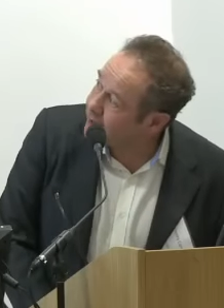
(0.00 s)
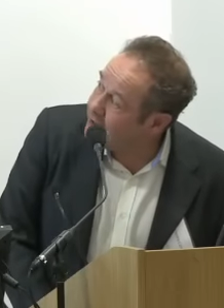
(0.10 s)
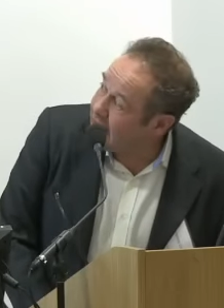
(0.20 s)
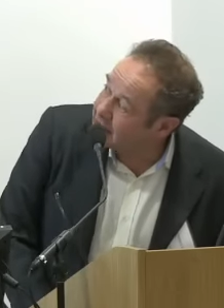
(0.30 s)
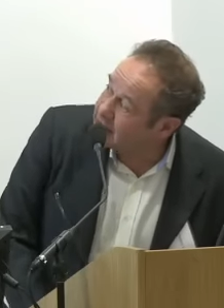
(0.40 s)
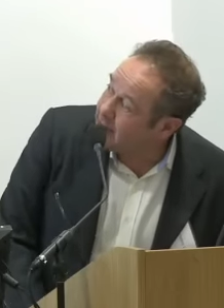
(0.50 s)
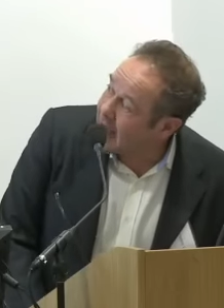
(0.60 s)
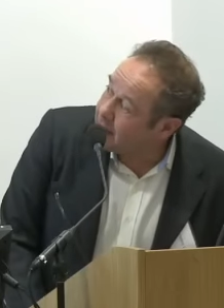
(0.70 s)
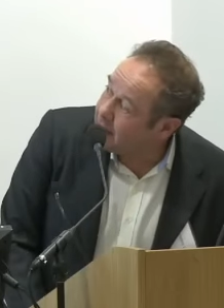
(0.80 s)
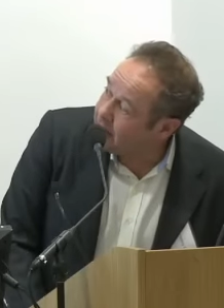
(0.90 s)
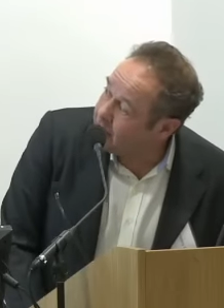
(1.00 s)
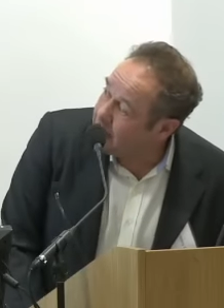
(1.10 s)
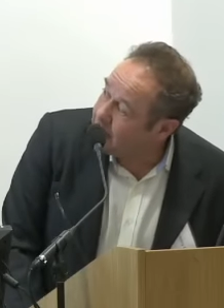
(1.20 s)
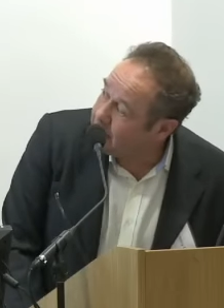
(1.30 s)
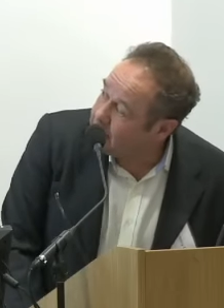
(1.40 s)
That's the back, by the
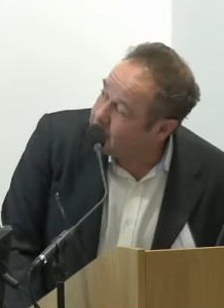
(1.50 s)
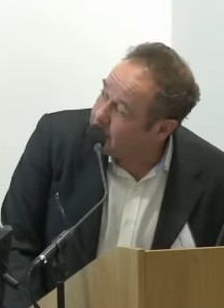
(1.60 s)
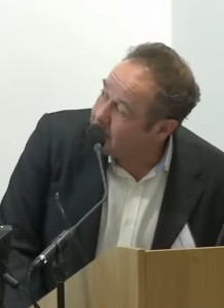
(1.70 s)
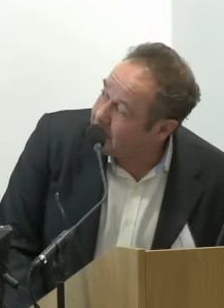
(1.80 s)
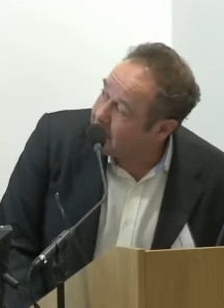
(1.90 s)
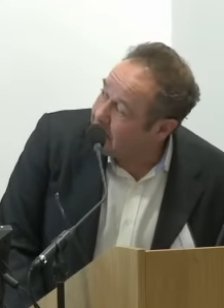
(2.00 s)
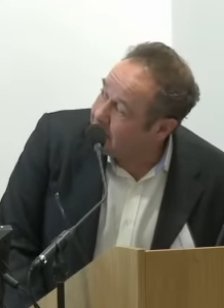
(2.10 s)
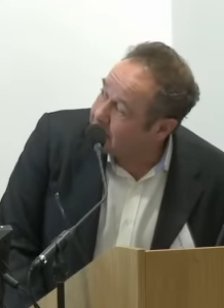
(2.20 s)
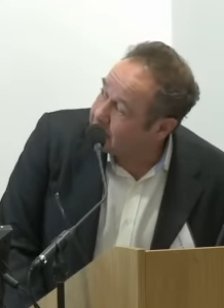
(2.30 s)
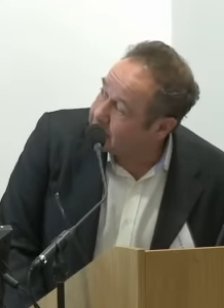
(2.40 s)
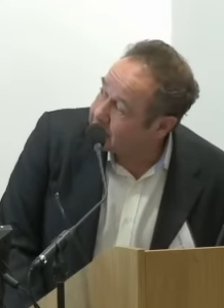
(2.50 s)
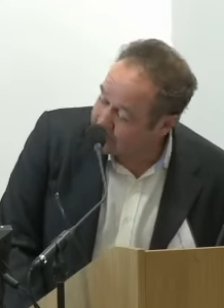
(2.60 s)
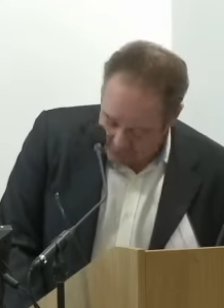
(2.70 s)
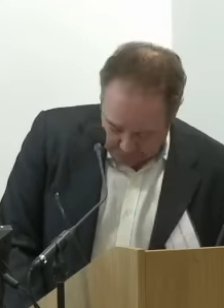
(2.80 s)
way, where the arrow is.